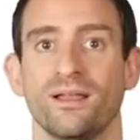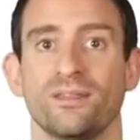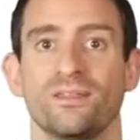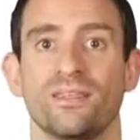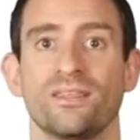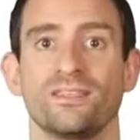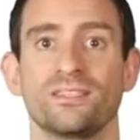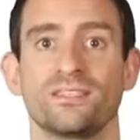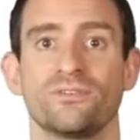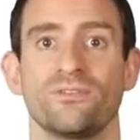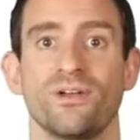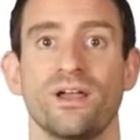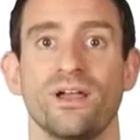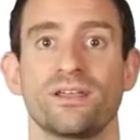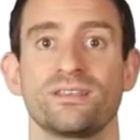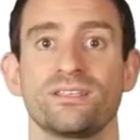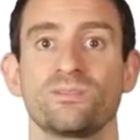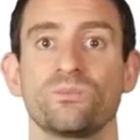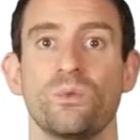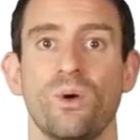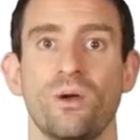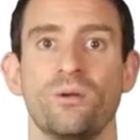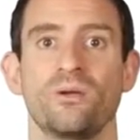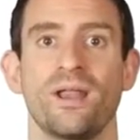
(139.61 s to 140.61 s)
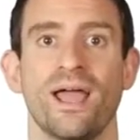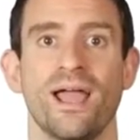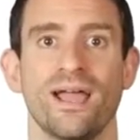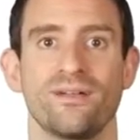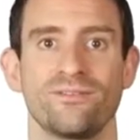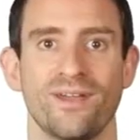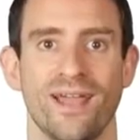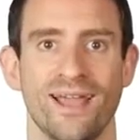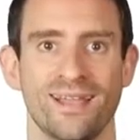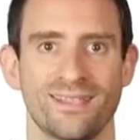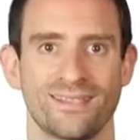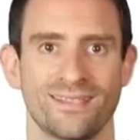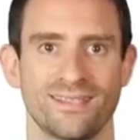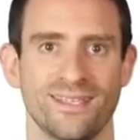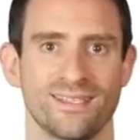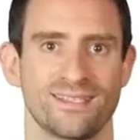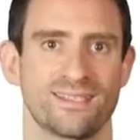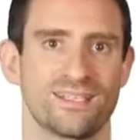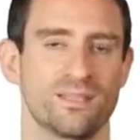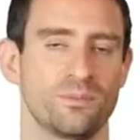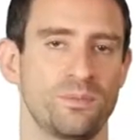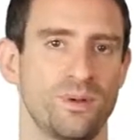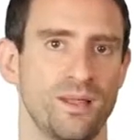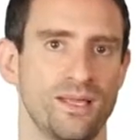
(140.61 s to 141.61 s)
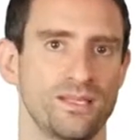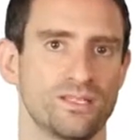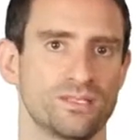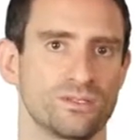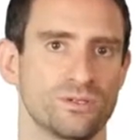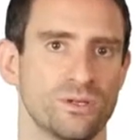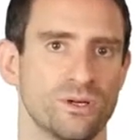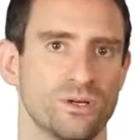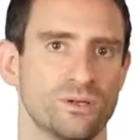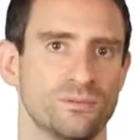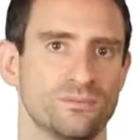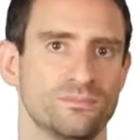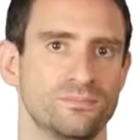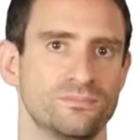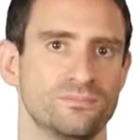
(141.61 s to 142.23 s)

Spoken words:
These devices won't have access to the Play Store.